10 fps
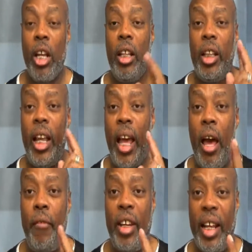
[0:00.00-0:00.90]
The
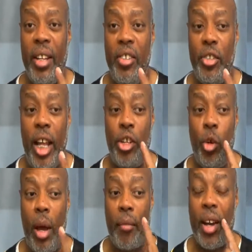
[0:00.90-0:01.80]
evidence that
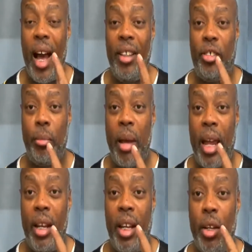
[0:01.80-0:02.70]
you have
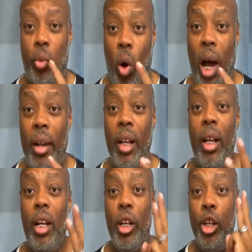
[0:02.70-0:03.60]
consummated is what?
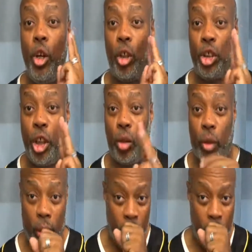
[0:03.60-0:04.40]
Your children.